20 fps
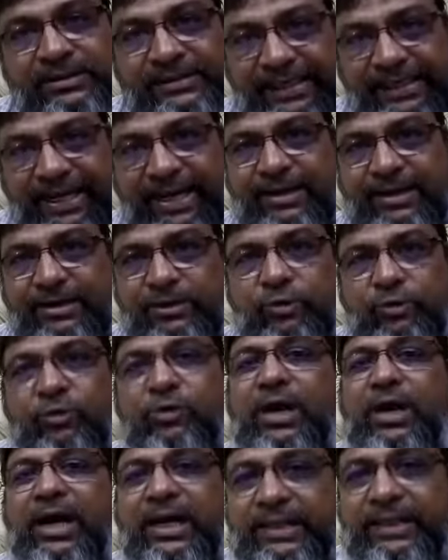Okay?
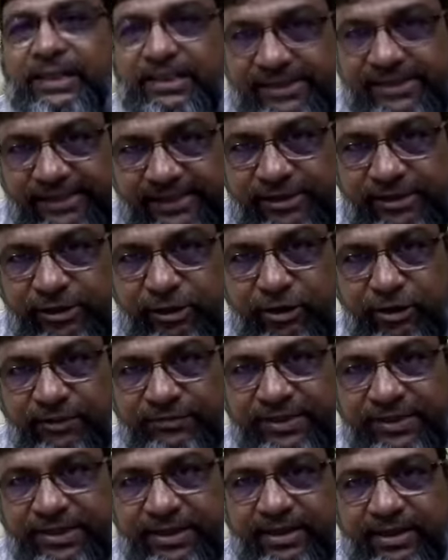No other season
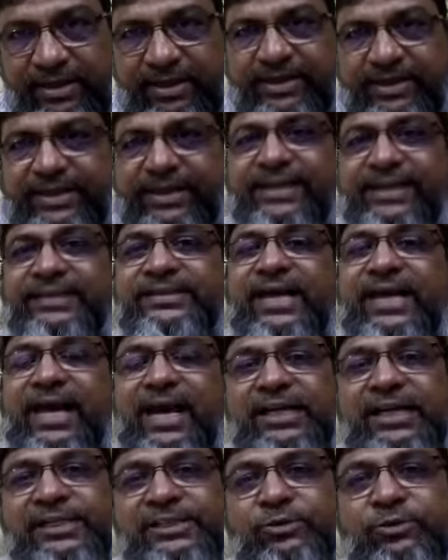of the year is
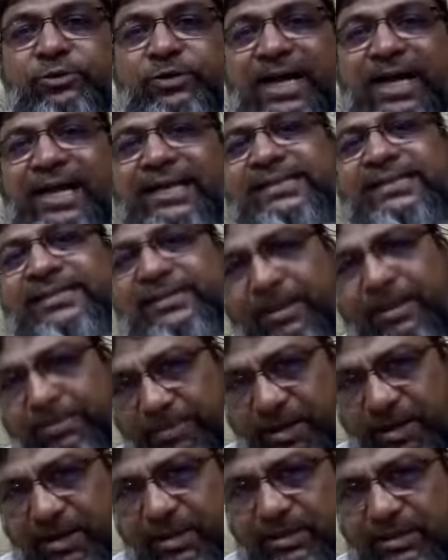as good as
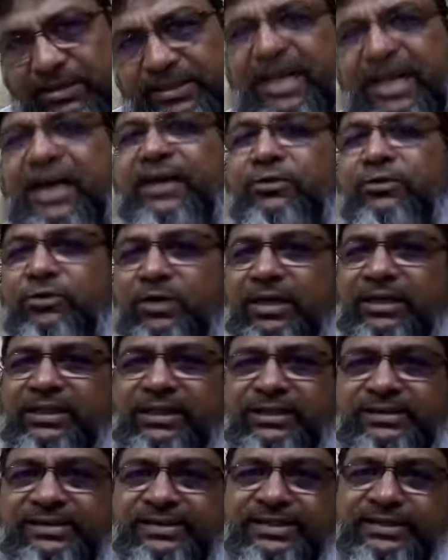summer. Yeah, no
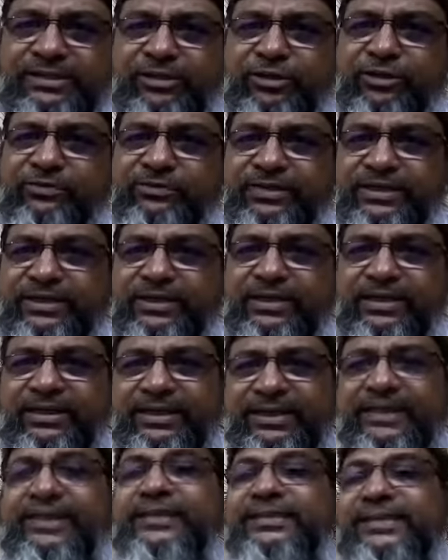other season of the year
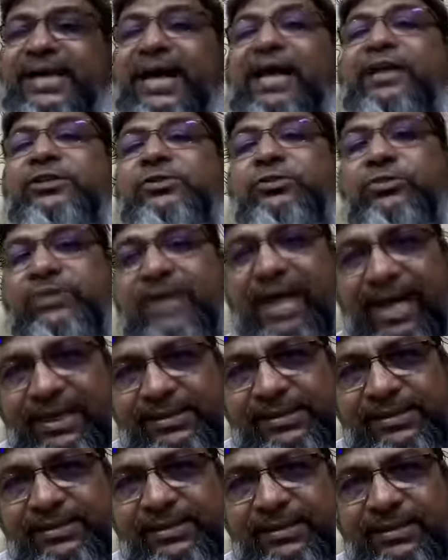is as good
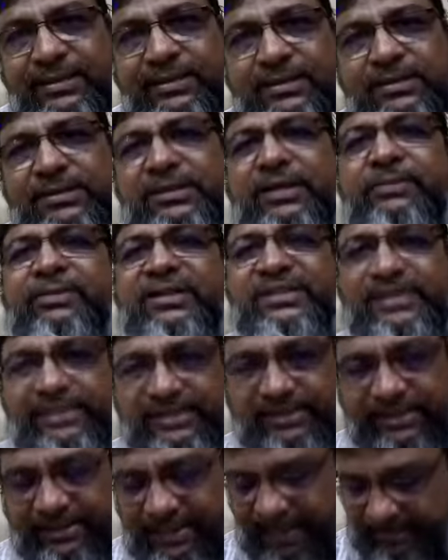as summer
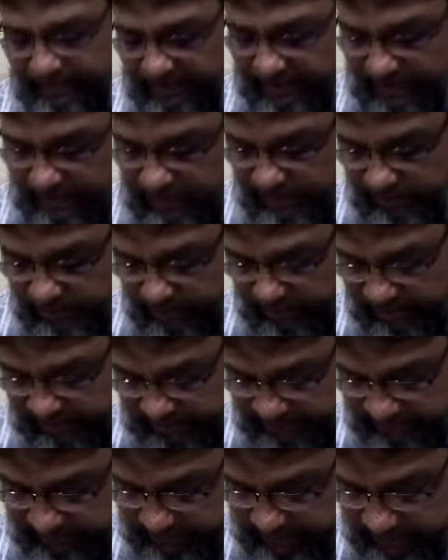season. That becomes
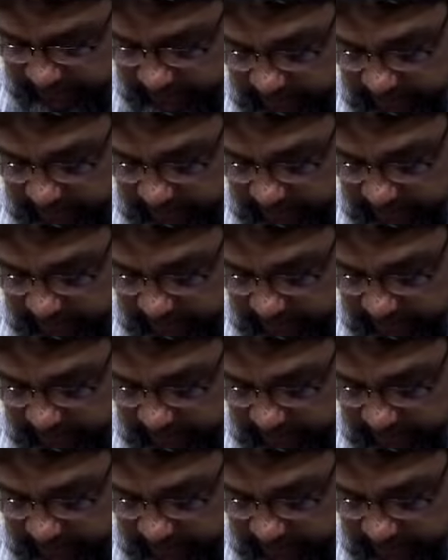positive.